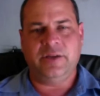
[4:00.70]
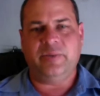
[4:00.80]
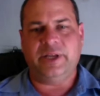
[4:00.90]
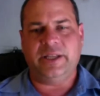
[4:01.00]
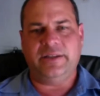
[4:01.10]

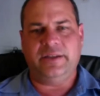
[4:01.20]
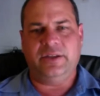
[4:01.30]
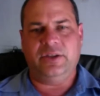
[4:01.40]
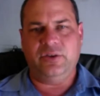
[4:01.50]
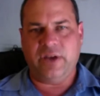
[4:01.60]
but
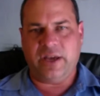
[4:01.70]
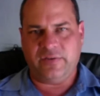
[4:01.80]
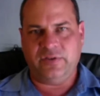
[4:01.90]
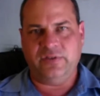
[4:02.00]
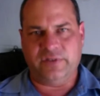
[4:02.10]
you
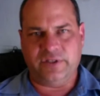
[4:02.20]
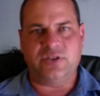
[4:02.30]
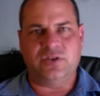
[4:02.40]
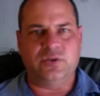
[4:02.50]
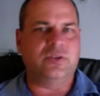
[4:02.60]
have to
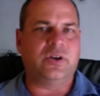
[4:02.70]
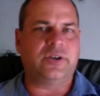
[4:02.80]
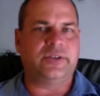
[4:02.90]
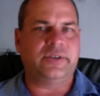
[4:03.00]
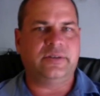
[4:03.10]
visit your
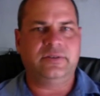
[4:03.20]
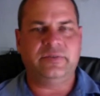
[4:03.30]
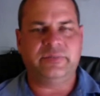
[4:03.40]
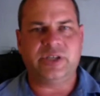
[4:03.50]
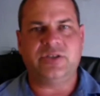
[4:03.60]
doctor
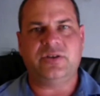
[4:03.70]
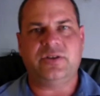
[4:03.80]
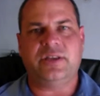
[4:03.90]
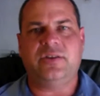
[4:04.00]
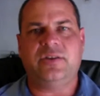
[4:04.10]
to make sure
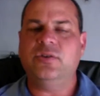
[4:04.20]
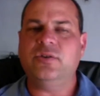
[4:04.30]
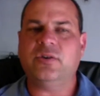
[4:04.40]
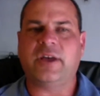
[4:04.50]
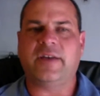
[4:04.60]
that
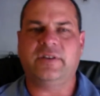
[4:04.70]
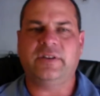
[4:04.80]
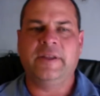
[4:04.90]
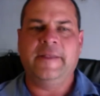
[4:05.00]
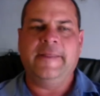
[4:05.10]
you are covered
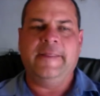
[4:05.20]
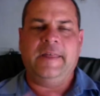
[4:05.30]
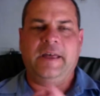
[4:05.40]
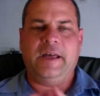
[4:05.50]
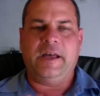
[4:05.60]

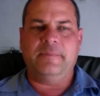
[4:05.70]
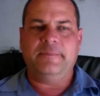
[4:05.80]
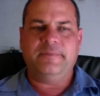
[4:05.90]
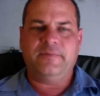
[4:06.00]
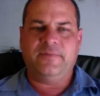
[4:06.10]

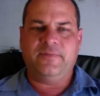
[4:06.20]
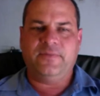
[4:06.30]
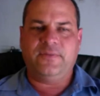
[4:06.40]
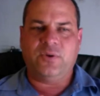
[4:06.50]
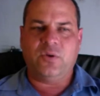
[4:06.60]

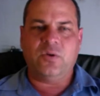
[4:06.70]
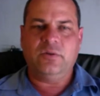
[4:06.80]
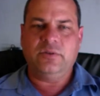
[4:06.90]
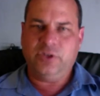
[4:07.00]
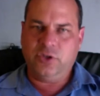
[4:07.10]
for
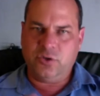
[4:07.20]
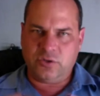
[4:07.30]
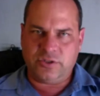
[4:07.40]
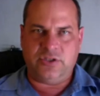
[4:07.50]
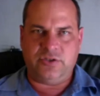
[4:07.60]

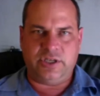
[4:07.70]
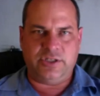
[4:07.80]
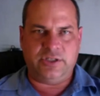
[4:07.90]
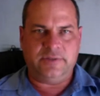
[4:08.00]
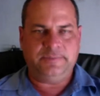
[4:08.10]
your
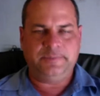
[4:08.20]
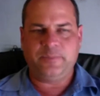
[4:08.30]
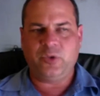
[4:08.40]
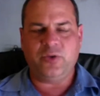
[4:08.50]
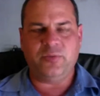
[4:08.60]
situation.
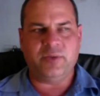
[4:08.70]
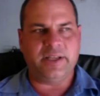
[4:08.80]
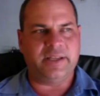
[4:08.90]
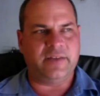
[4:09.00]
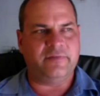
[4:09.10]
You
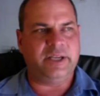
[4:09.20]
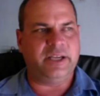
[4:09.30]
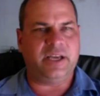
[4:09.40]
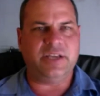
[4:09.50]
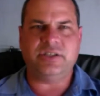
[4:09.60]
might have
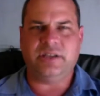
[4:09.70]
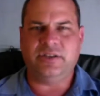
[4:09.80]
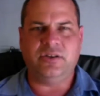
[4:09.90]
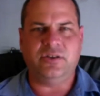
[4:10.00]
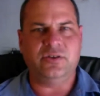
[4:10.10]
medication
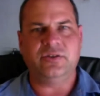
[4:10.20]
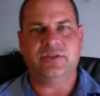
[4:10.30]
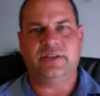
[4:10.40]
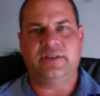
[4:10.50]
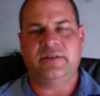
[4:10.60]
that you
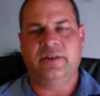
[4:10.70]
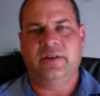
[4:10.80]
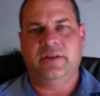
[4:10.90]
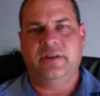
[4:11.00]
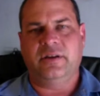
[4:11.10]
use that
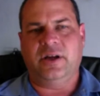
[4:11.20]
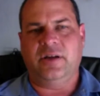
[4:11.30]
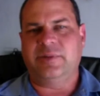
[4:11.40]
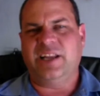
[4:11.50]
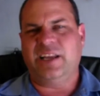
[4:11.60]

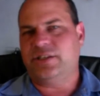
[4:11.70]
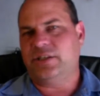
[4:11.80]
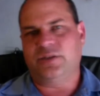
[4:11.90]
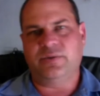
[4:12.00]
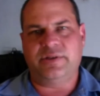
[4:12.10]

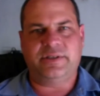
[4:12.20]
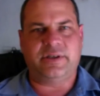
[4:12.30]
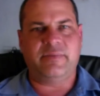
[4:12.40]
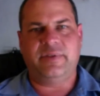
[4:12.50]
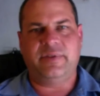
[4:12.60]
clashes with
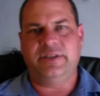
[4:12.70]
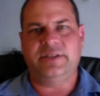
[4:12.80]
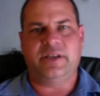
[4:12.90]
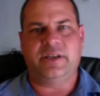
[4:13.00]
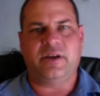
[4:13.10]
some
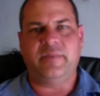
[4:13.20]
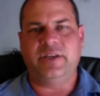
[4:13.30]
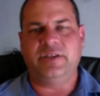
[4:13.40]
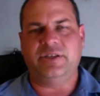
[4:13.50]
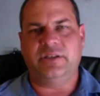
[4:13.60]
things that I
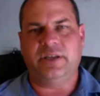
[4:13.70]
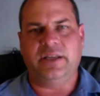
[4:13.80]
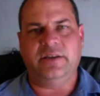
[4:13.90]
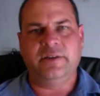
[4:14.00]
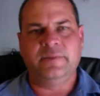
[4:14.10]
mention,
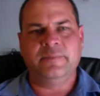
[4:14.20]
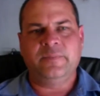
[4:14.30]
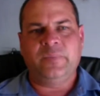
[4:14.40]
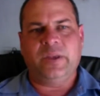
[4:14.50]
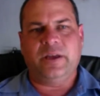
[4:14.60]
and
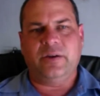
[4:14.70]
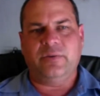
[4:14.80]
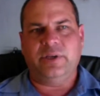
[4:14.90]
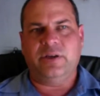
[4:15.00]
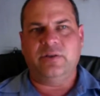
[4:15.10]

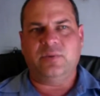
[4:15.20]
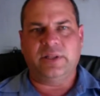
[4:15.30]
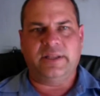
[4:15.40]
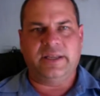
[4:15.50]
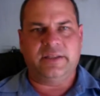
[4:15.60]
we don't
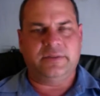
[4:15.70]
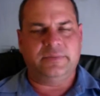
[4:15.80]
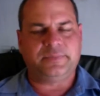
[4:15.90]
want that.